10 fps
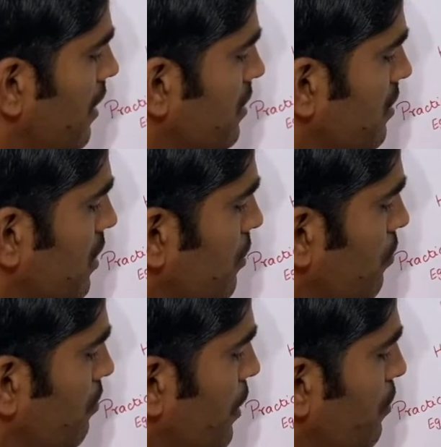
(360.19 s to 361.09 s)
is
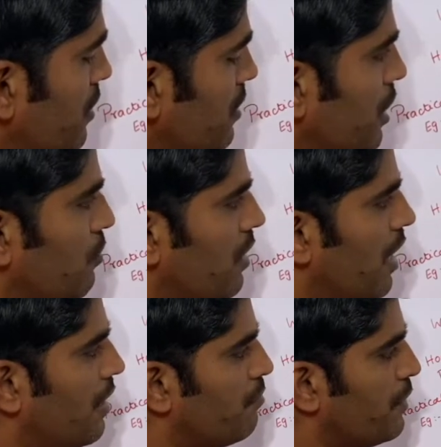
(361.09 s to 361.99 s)
T1, P1 is T1
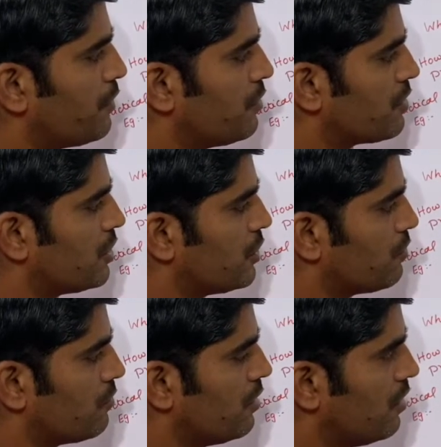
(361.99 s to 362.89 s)
and P2 is T2.
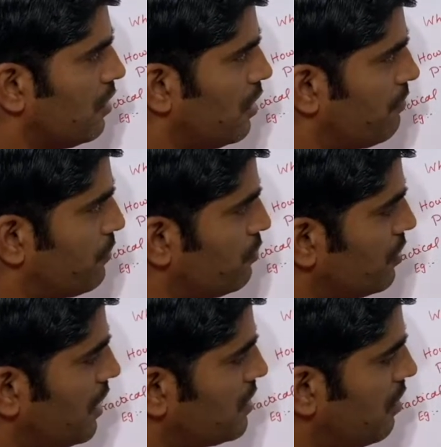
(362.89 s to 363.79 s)
If two
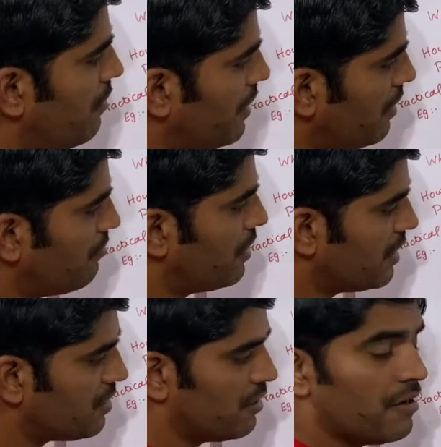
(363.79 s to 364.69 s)
threads are waiting for
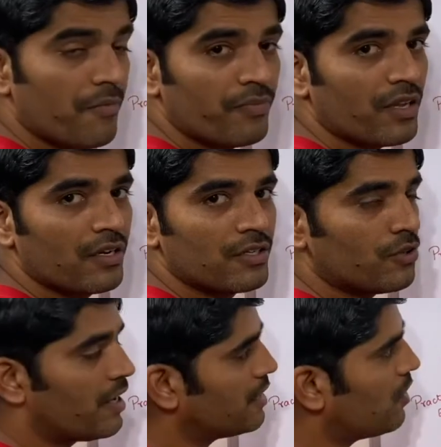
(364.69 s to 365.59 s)
each other to
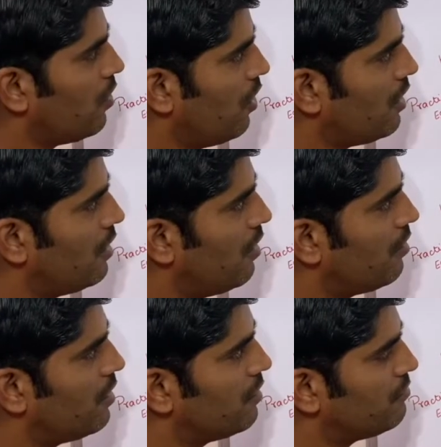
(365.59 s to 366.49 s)
get the lock
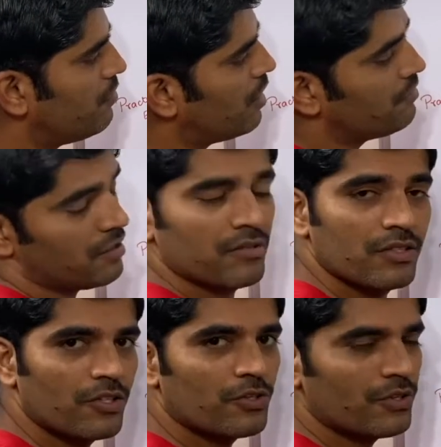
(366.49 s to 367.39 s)
forever,
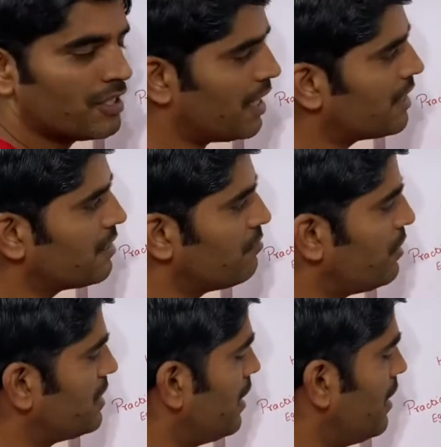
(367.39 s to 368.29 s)
so this condition
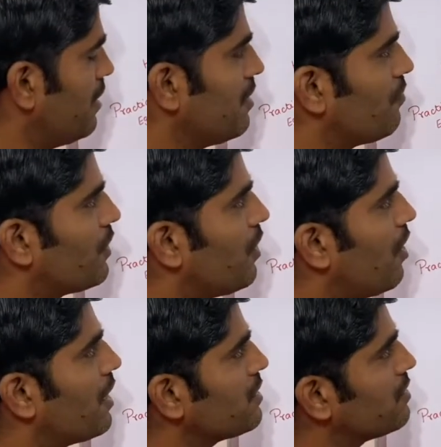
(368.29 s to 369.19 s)
basically we call
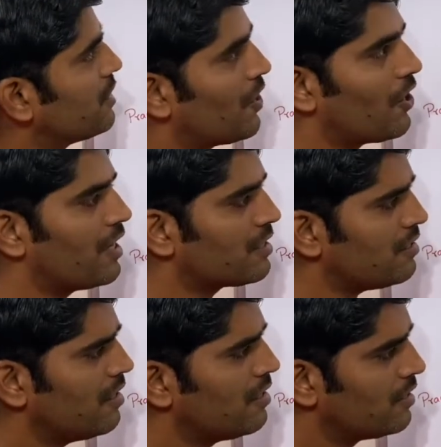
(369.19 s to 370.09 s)
it as deadlock
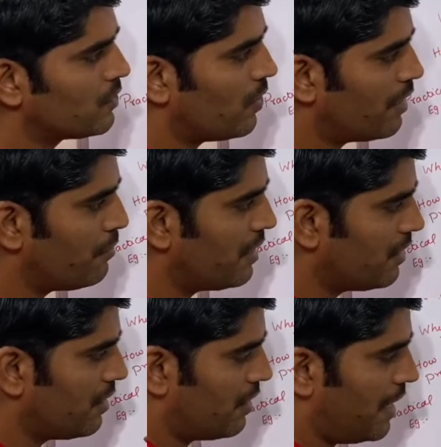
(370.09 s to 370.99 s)
condition. So let me
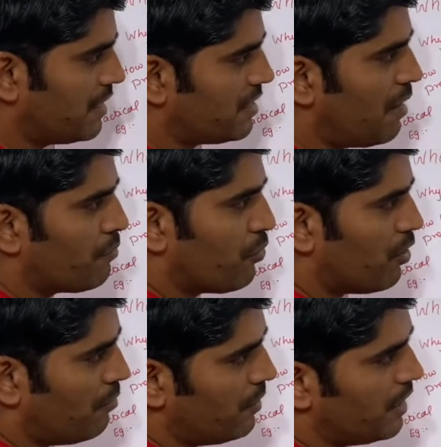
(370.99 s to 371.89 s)
write the same
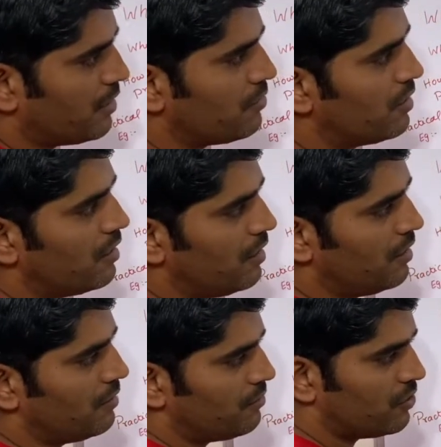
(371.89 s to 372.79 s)
program into
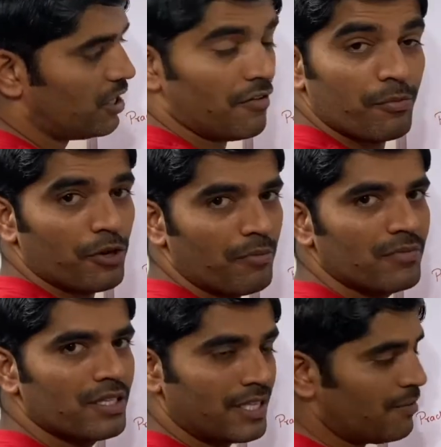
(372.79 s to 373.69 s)
a Java program,
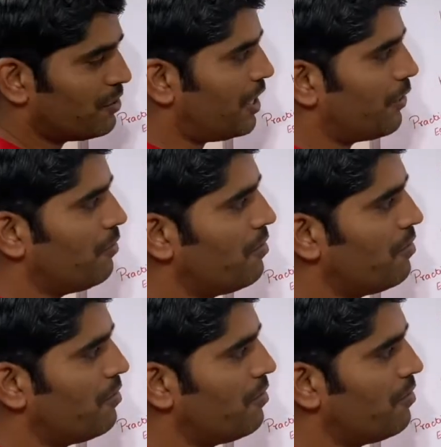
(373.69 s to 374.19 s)
the same scenario.